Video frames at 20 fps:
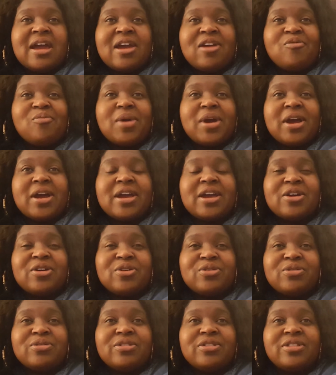I have my
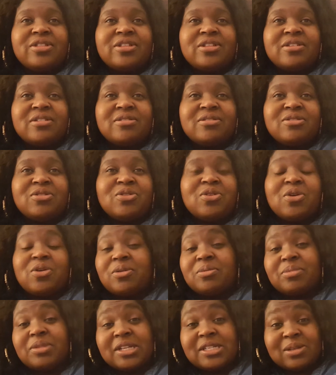health. You
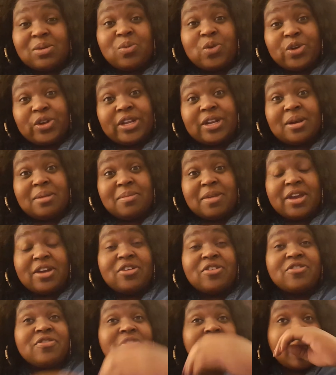know, plus I'm working on my
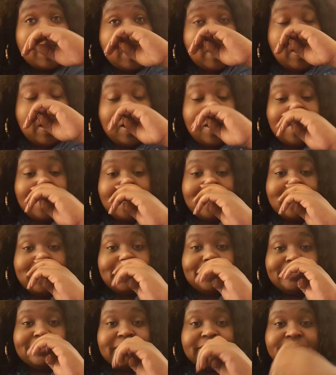health.
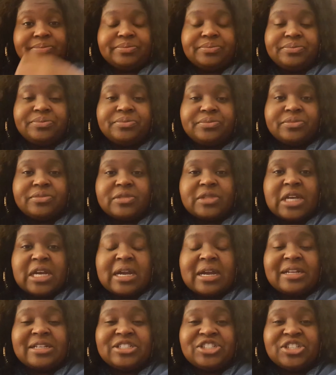Um,
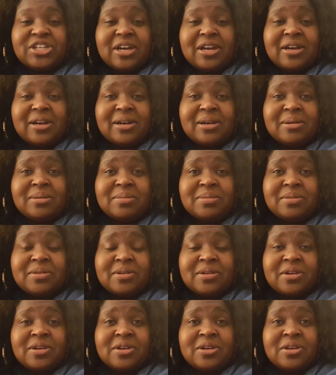I got a job.
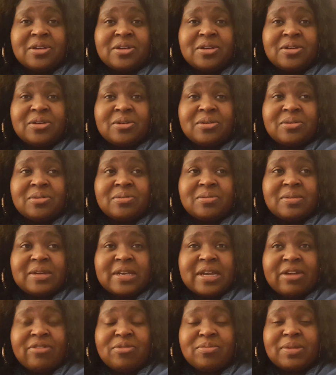
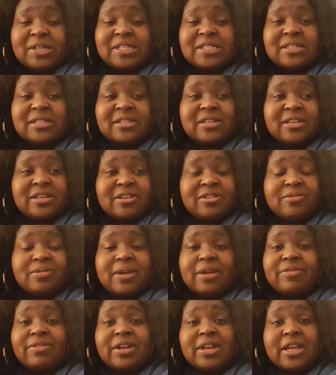We have a place to
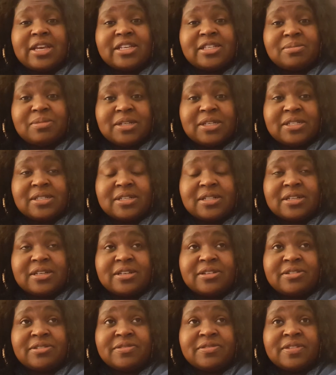live. We have a nice place to
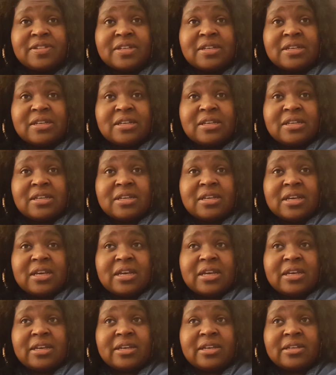live.
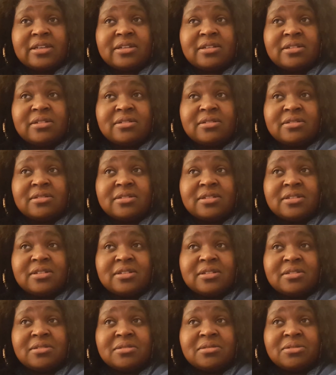And,
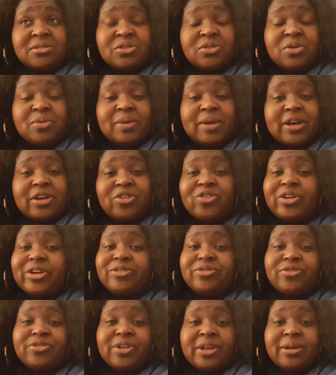you know, we got
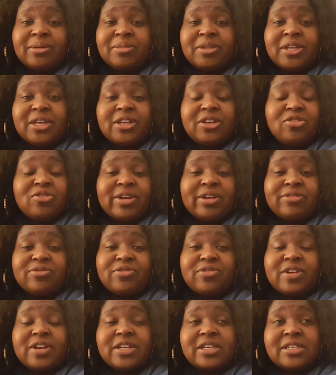great family,
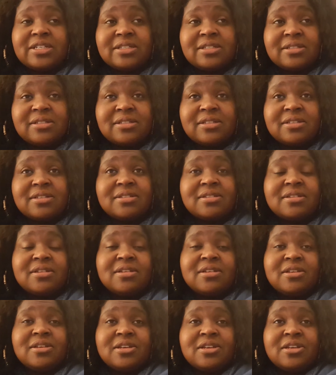great friends.
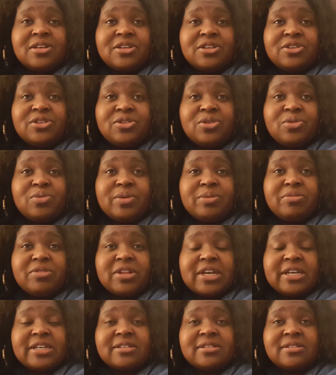You know, we're
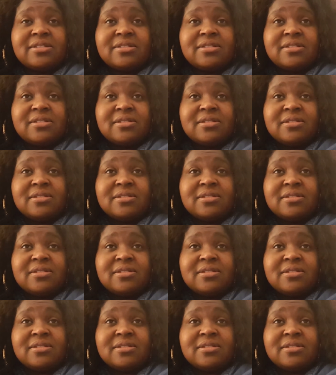blessed.